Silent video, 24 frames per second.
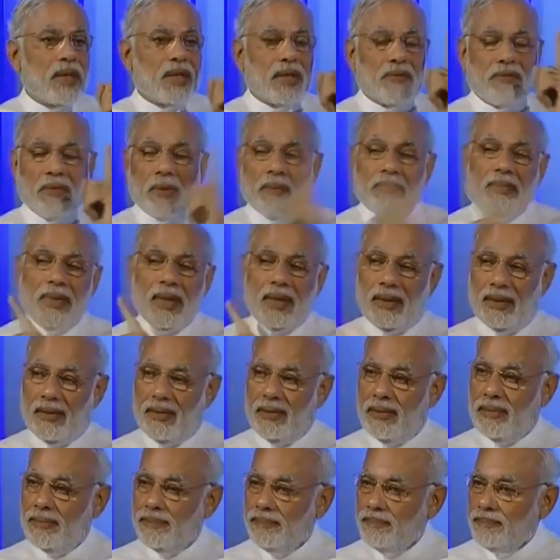2015.
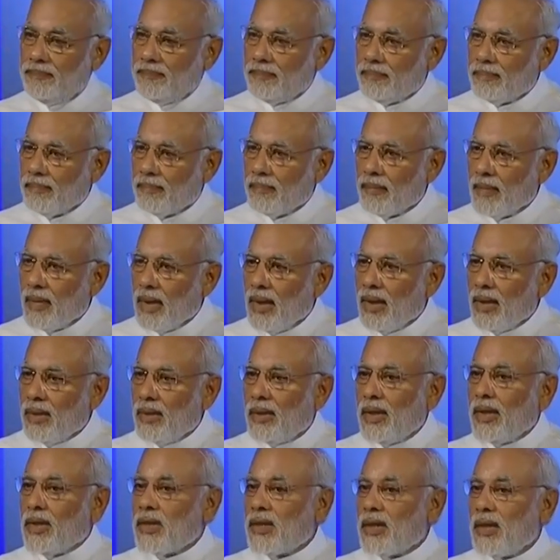
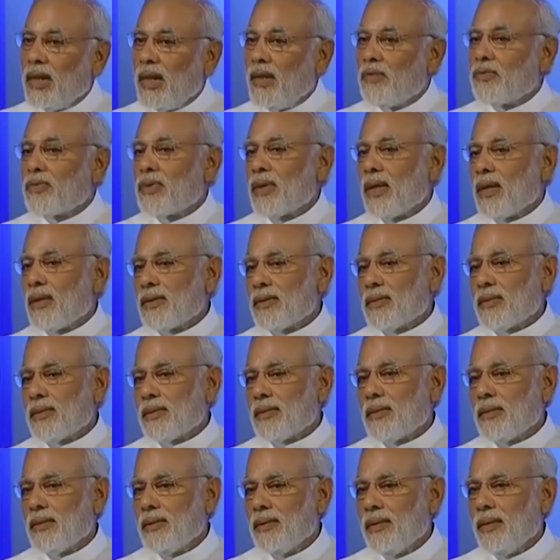This gives
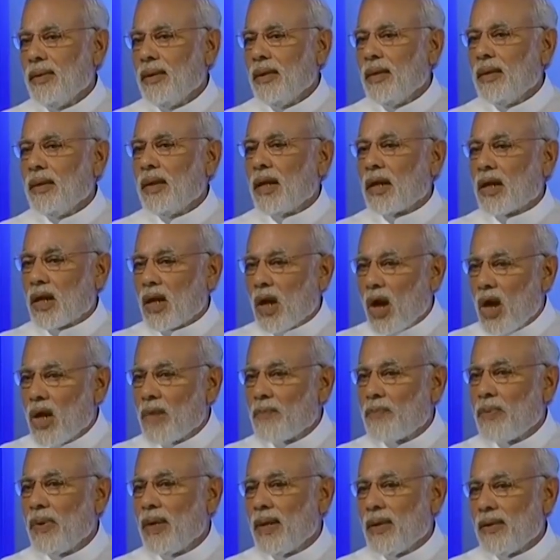us the
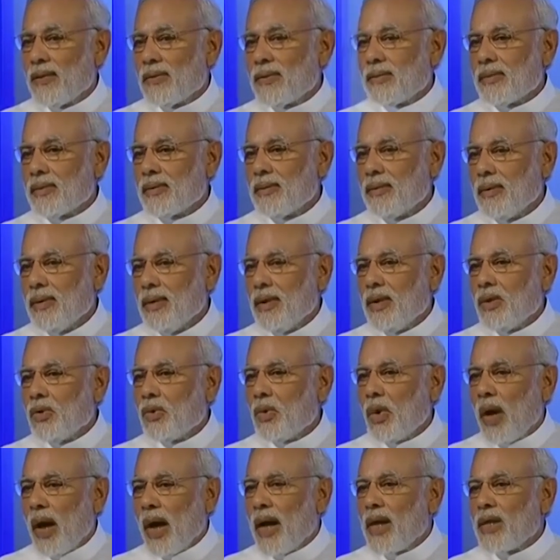confidence
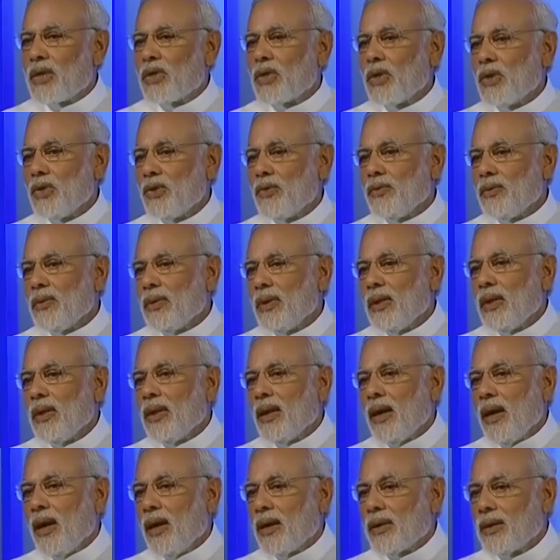to achieve
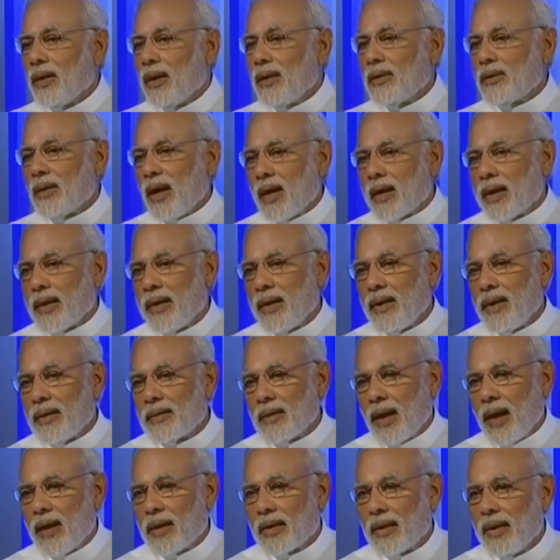other
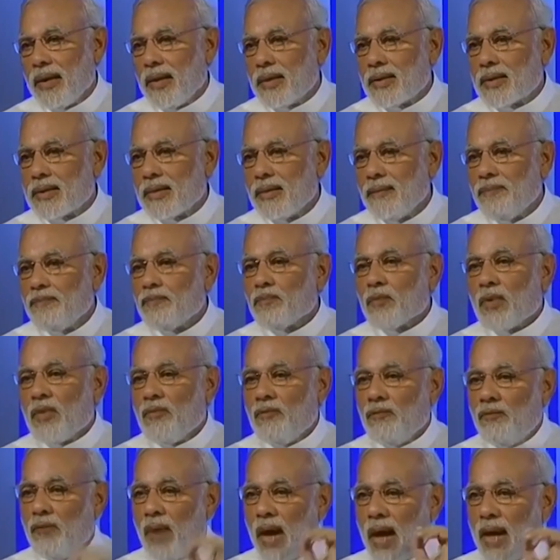targets
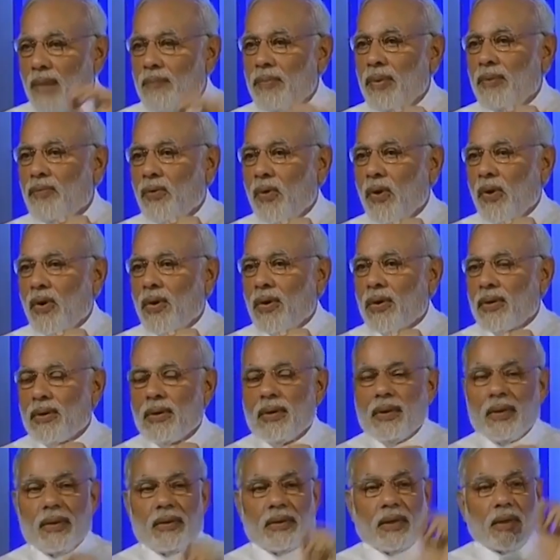well before
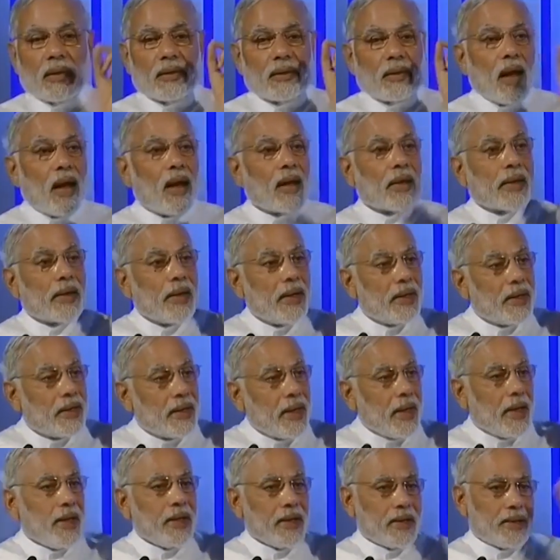the
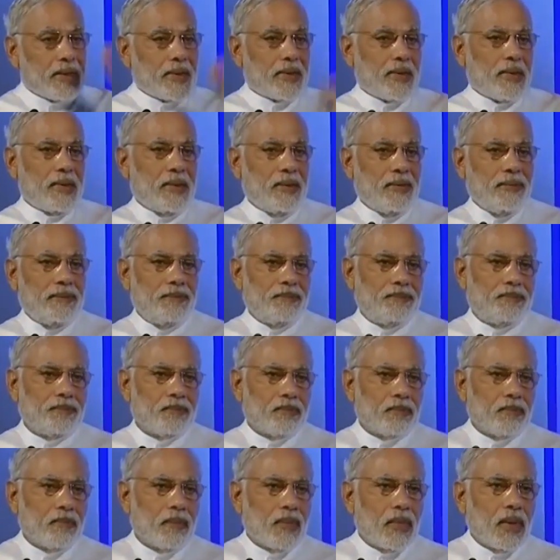target date.
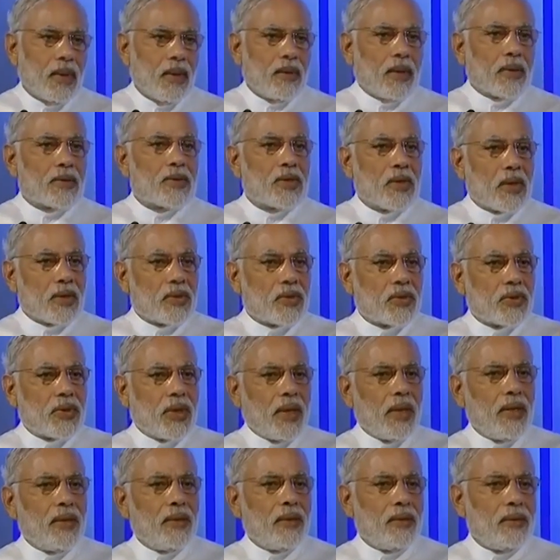
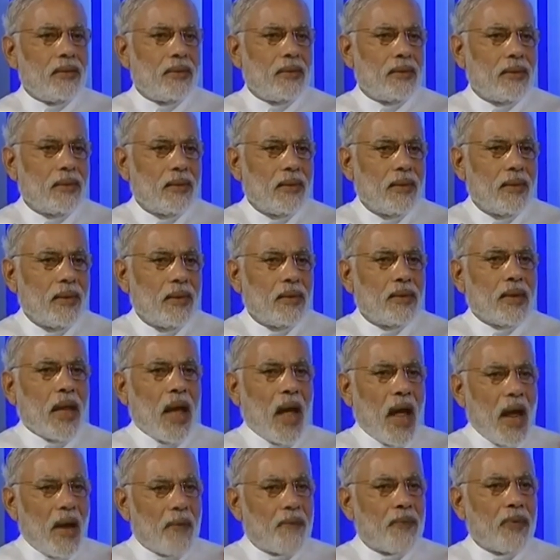The
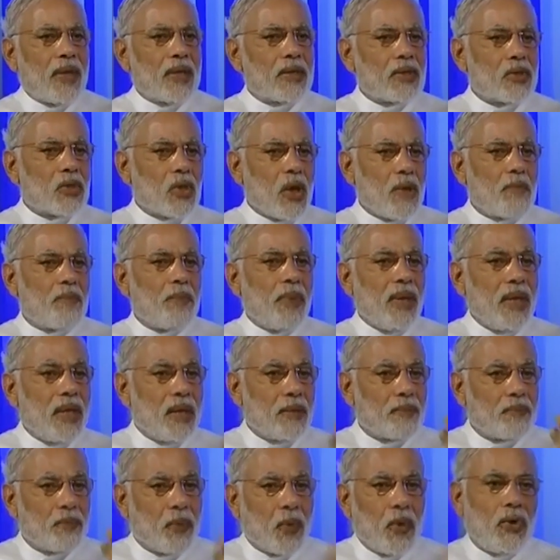efforts of
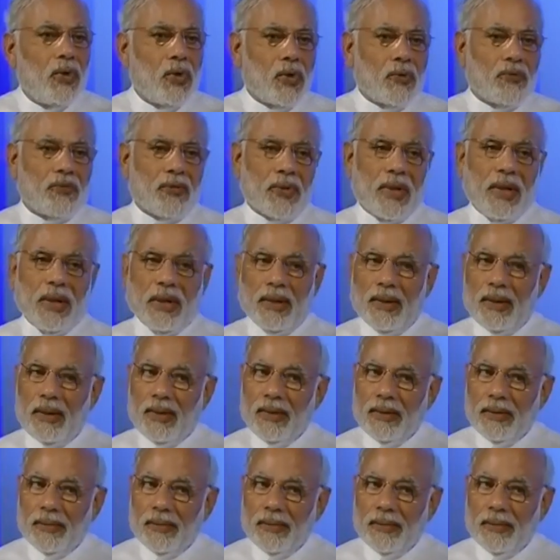being polio-free